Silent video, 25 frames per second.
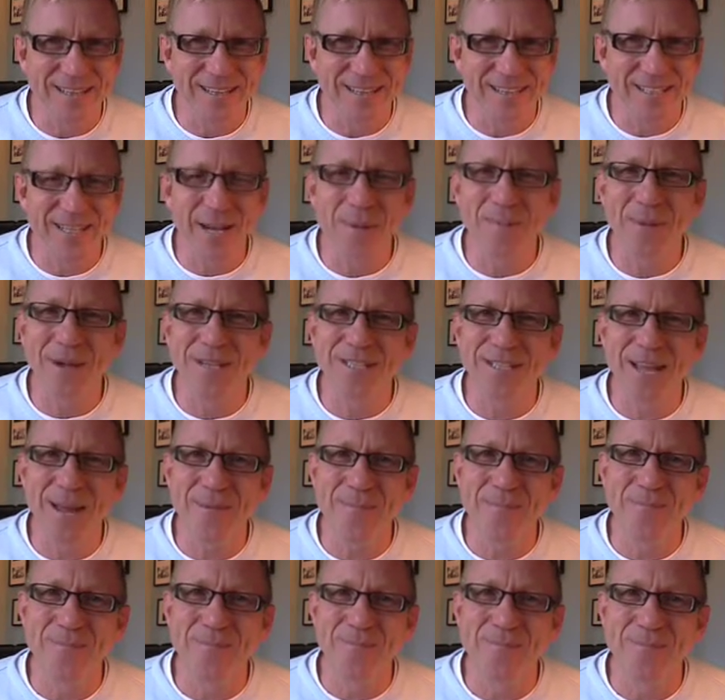Step by
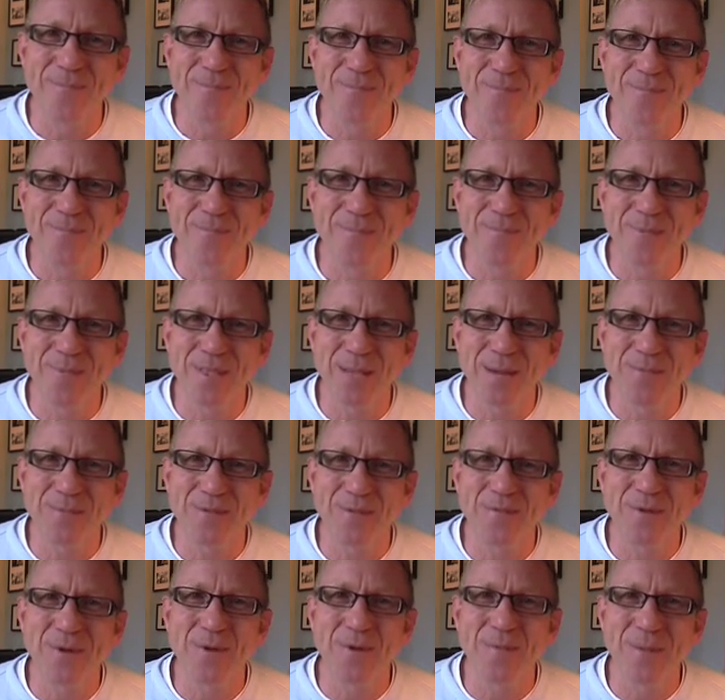step, Steps
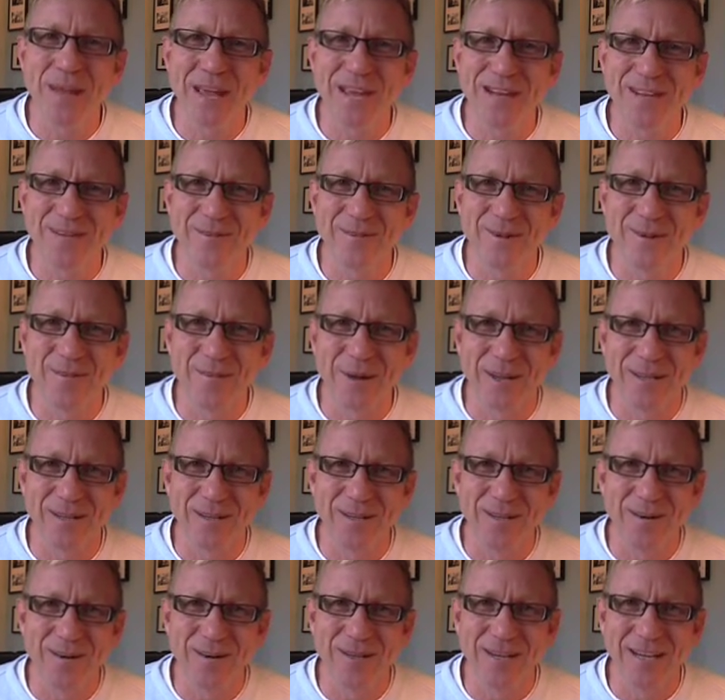of a Good Man, ordered by the
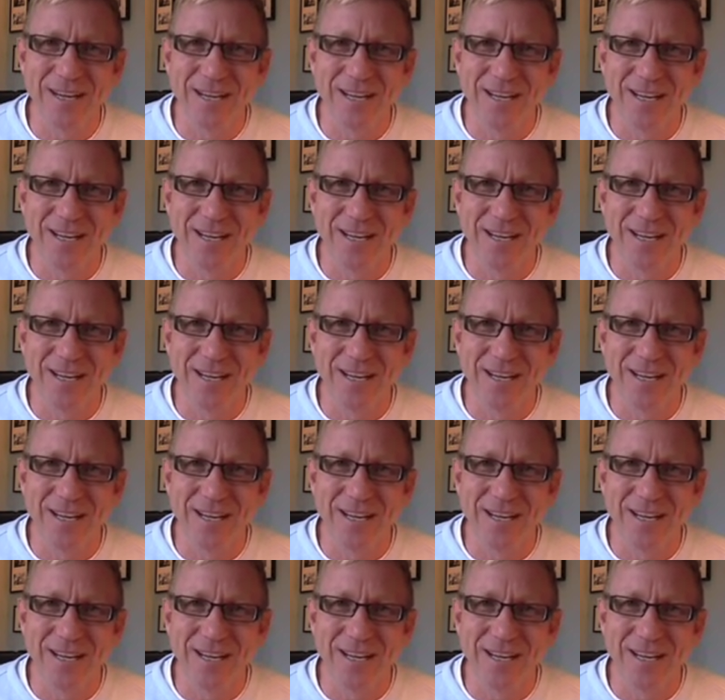Lord.